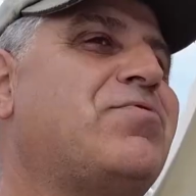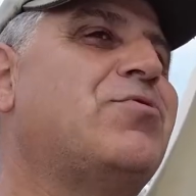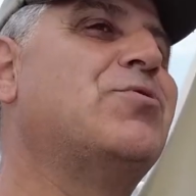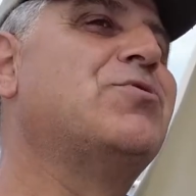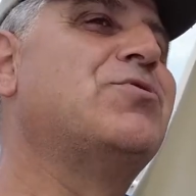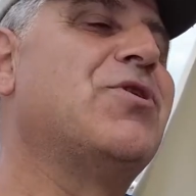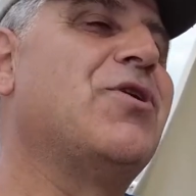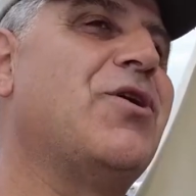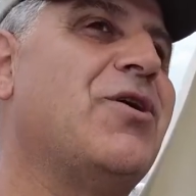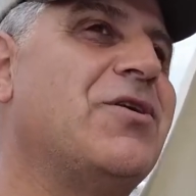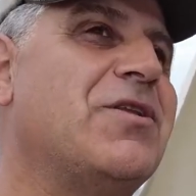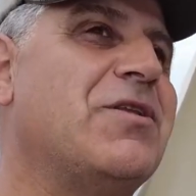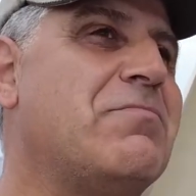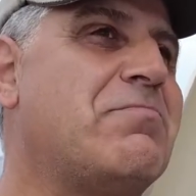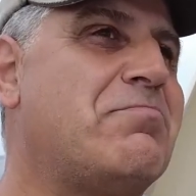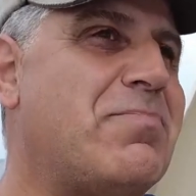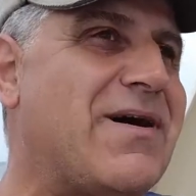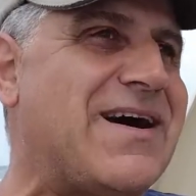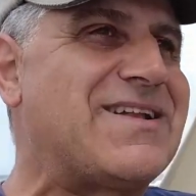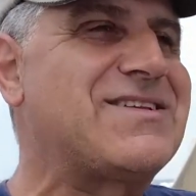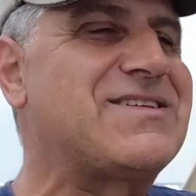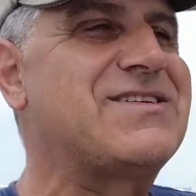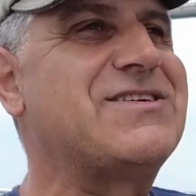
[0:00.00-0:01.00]
put on the
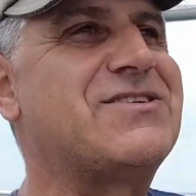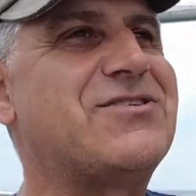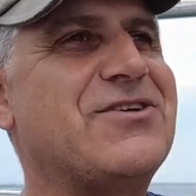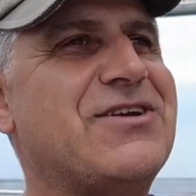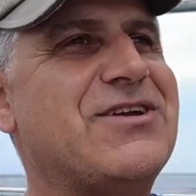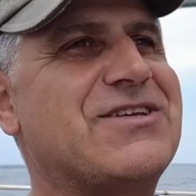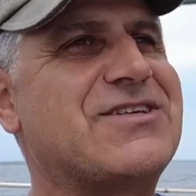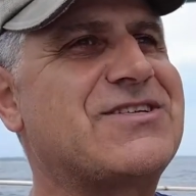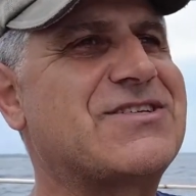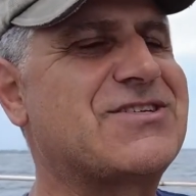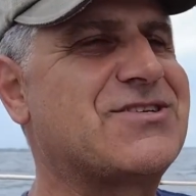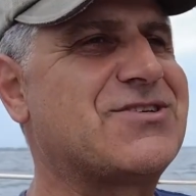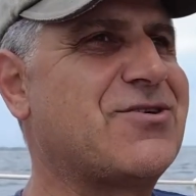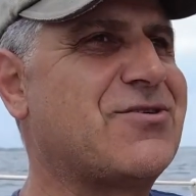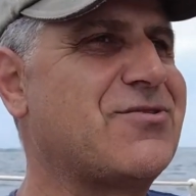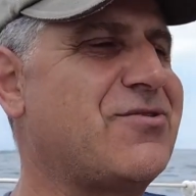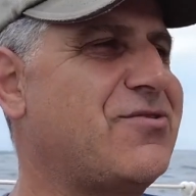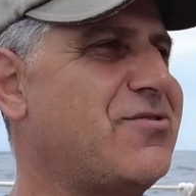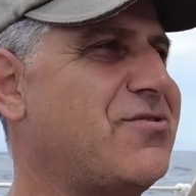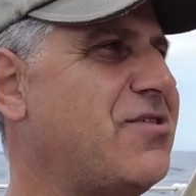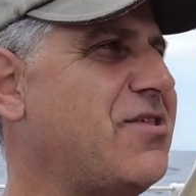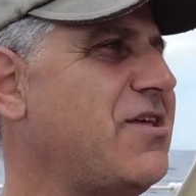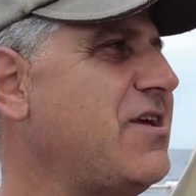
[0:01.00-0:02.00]
batteries. So
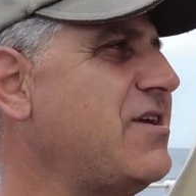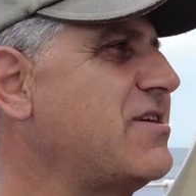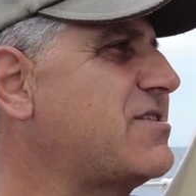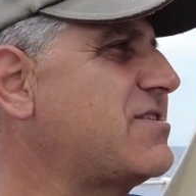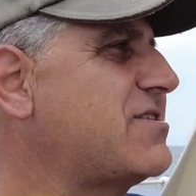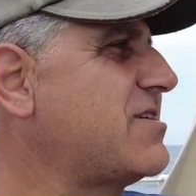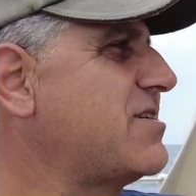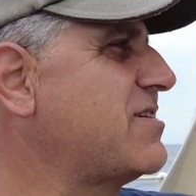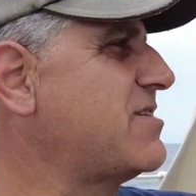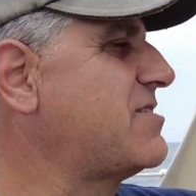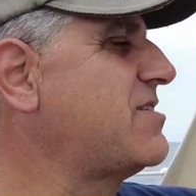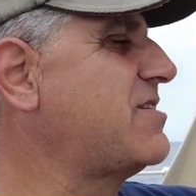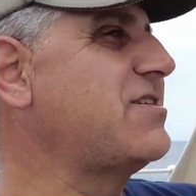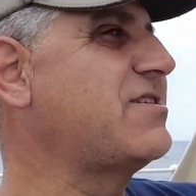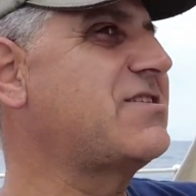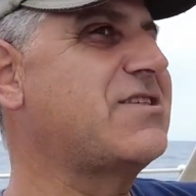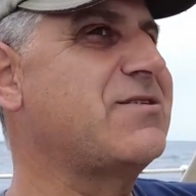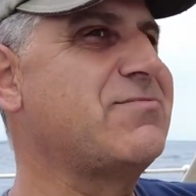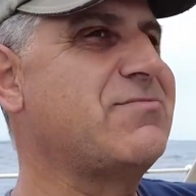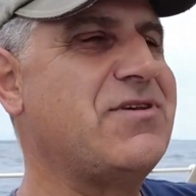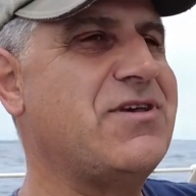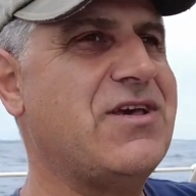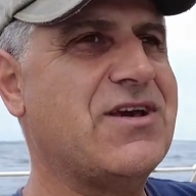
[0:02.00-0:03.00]
this
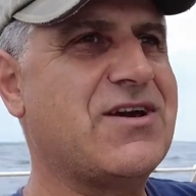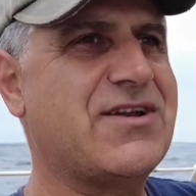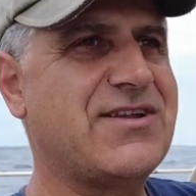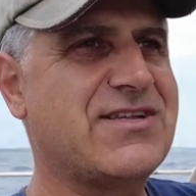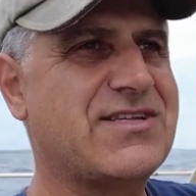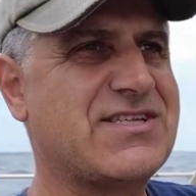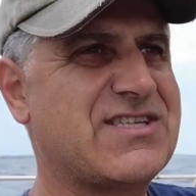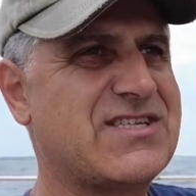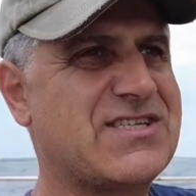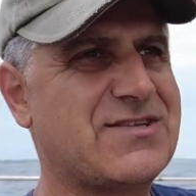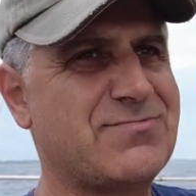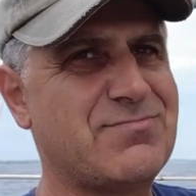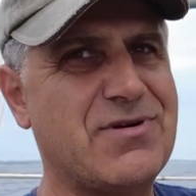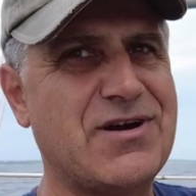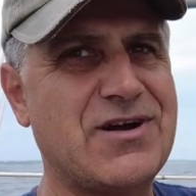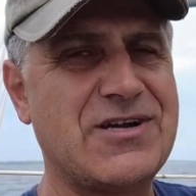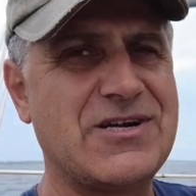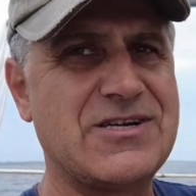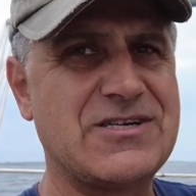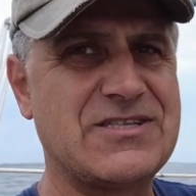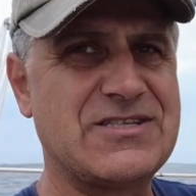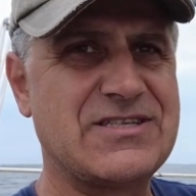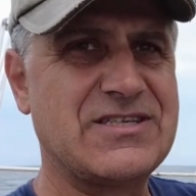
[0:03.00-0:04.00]
system here is
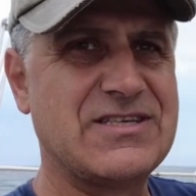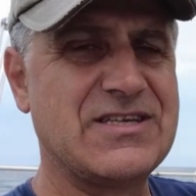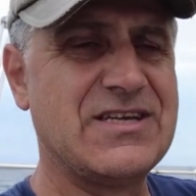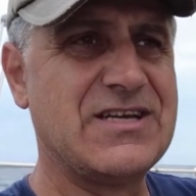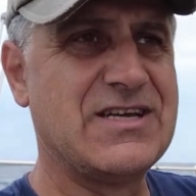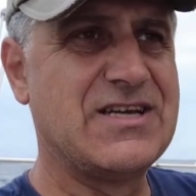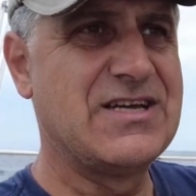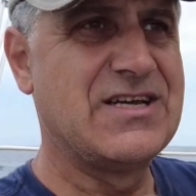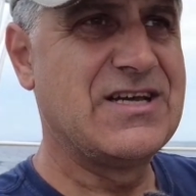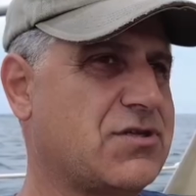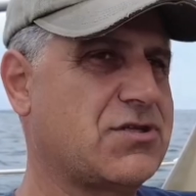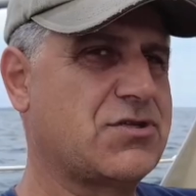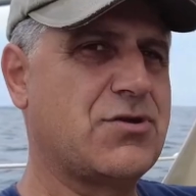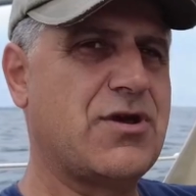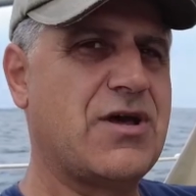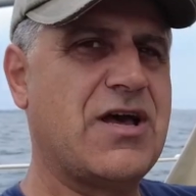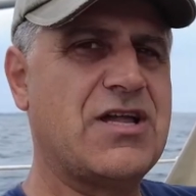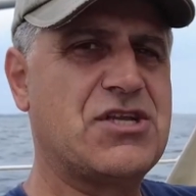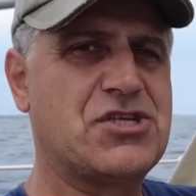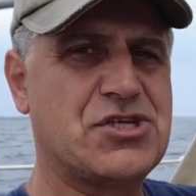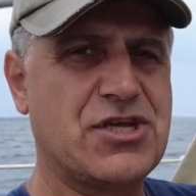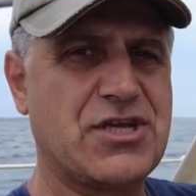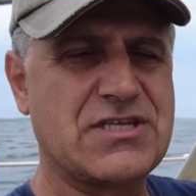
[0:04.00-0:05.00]
smart. So
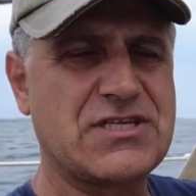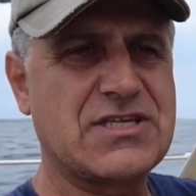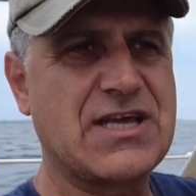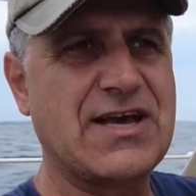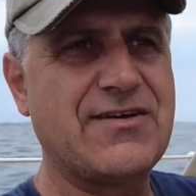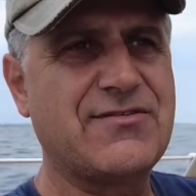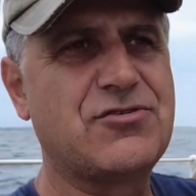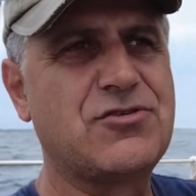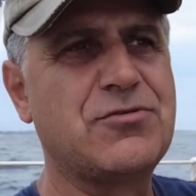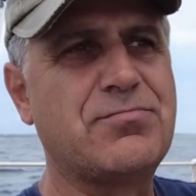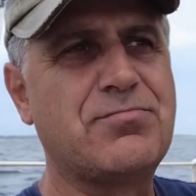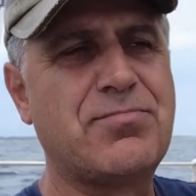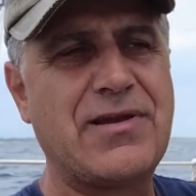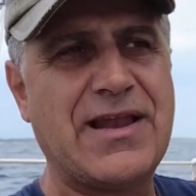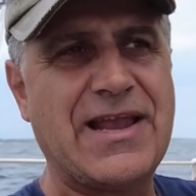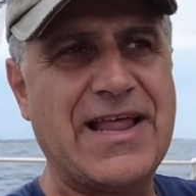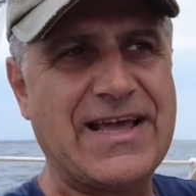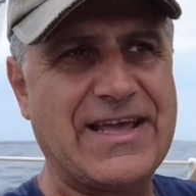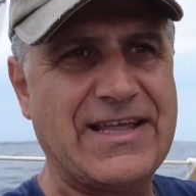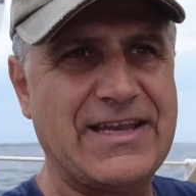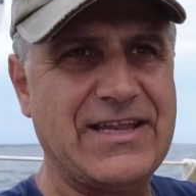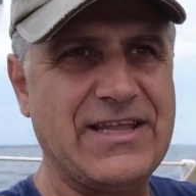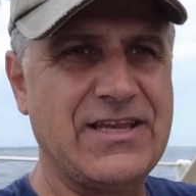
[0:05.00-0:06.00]
I just have to
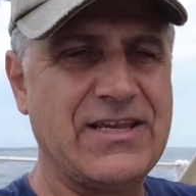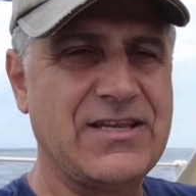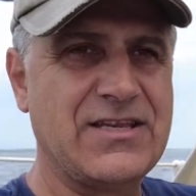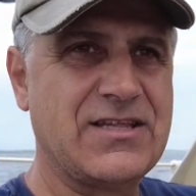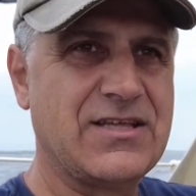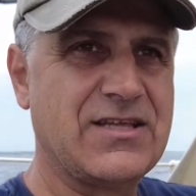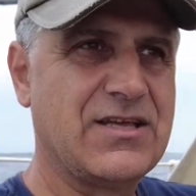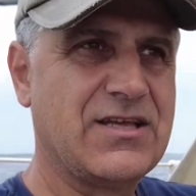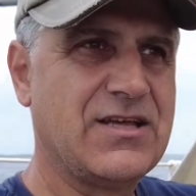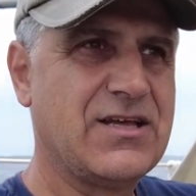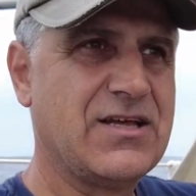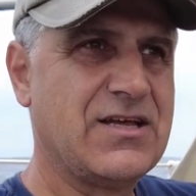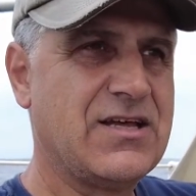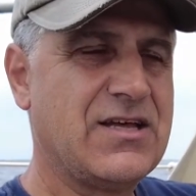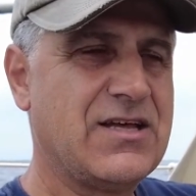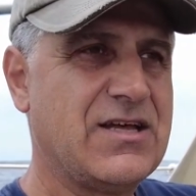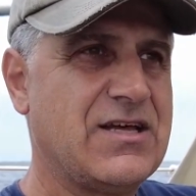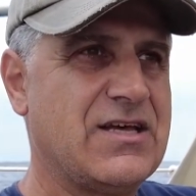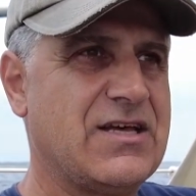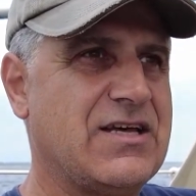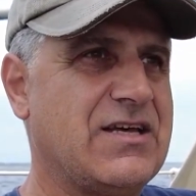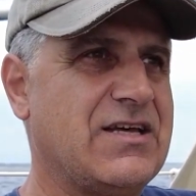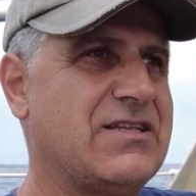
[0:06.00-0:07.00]
plug it in
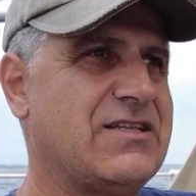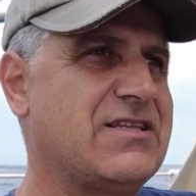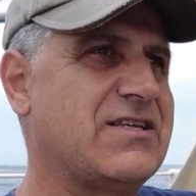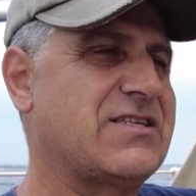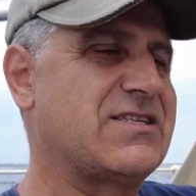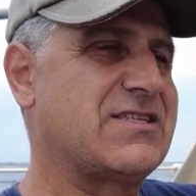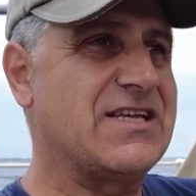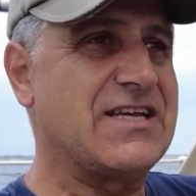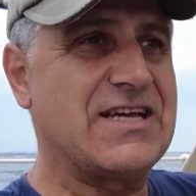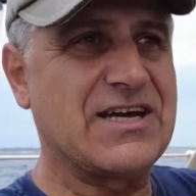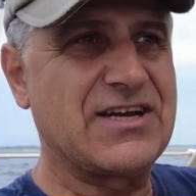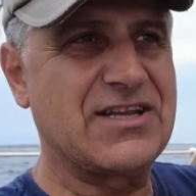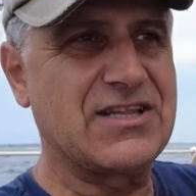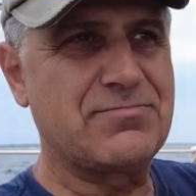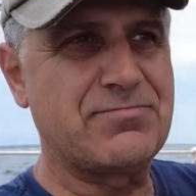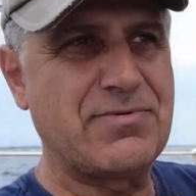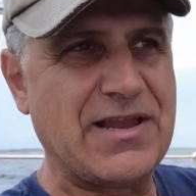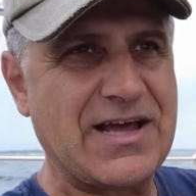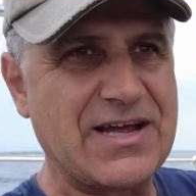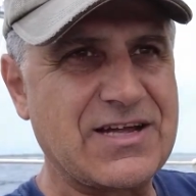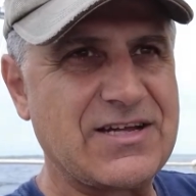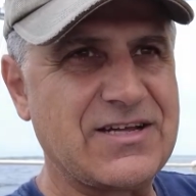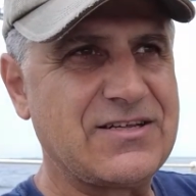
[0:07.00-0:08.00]
the cigarette
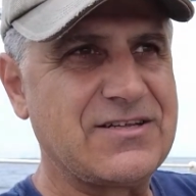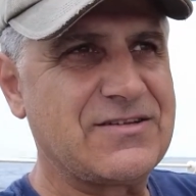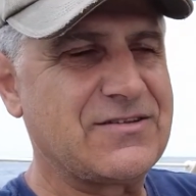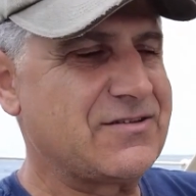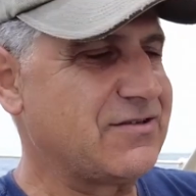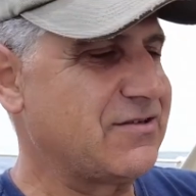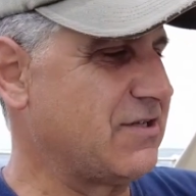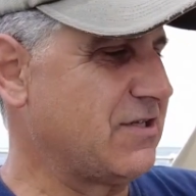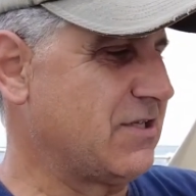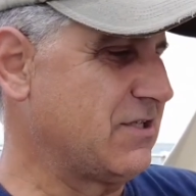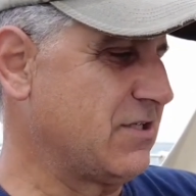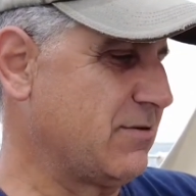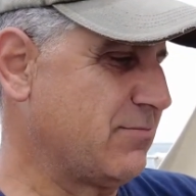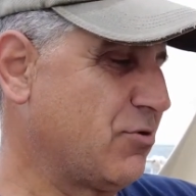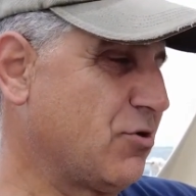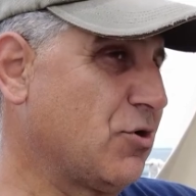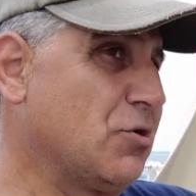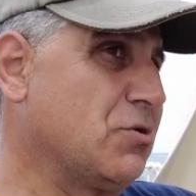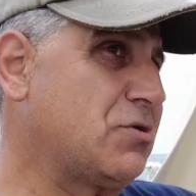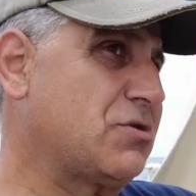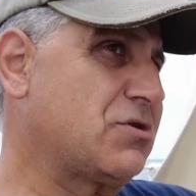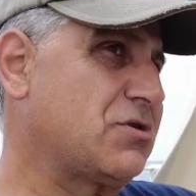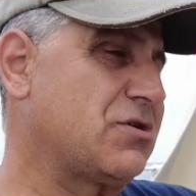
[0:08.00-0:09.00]
plug on the
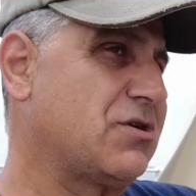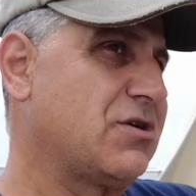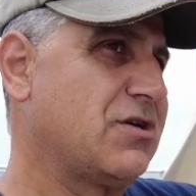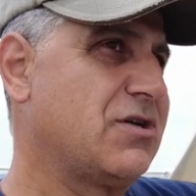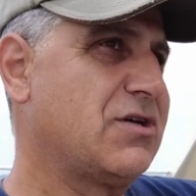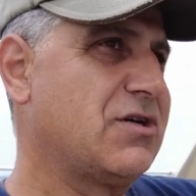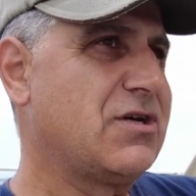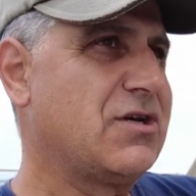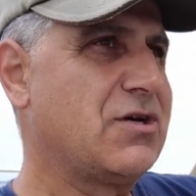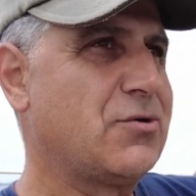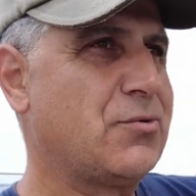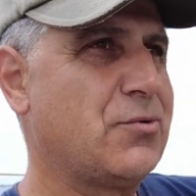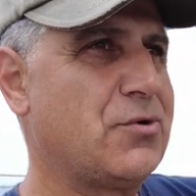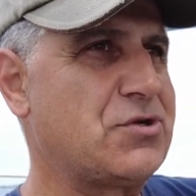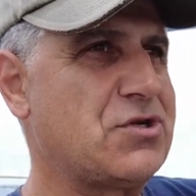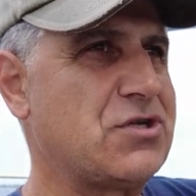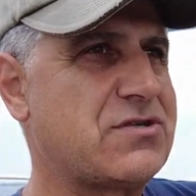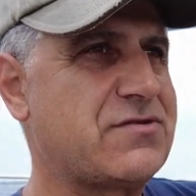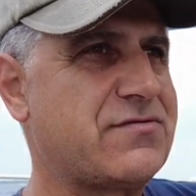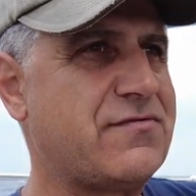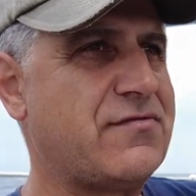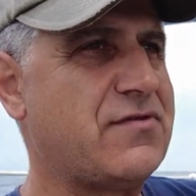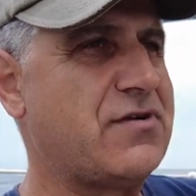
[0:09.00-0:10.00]
boat, which
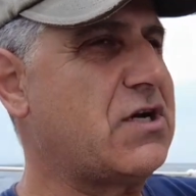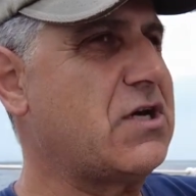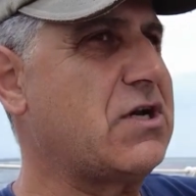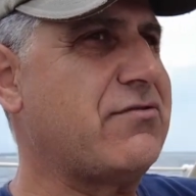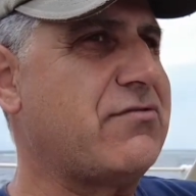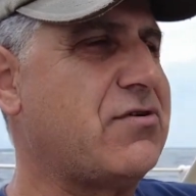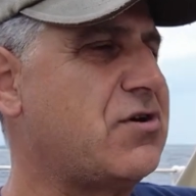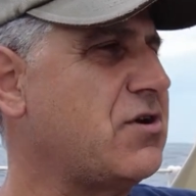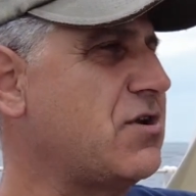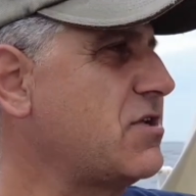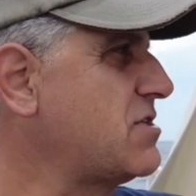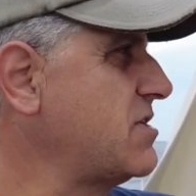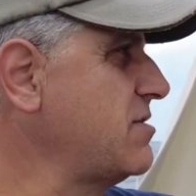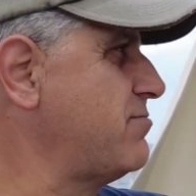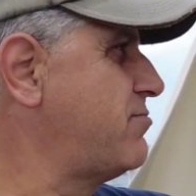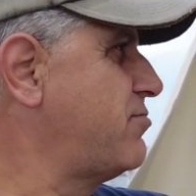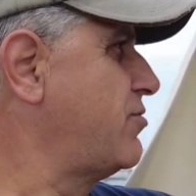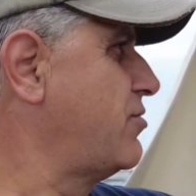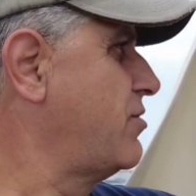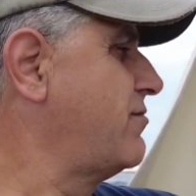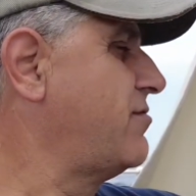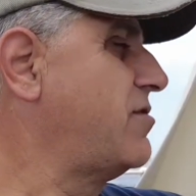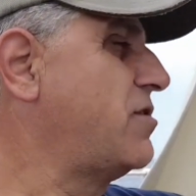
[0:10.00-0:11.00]
is very, very
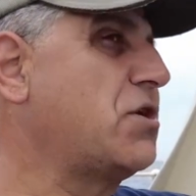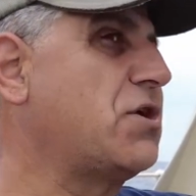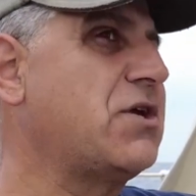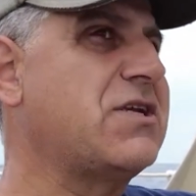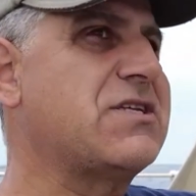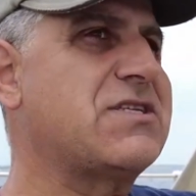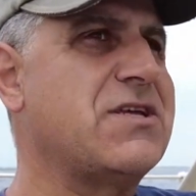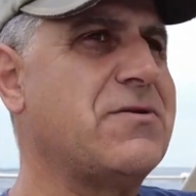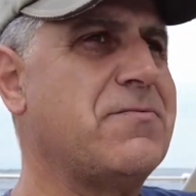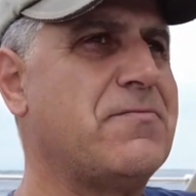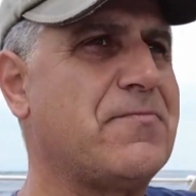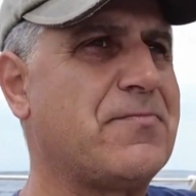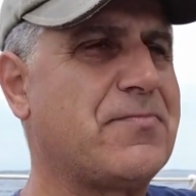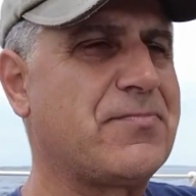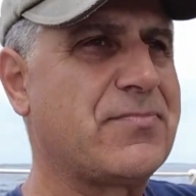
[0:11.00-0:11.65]
simple and very easy.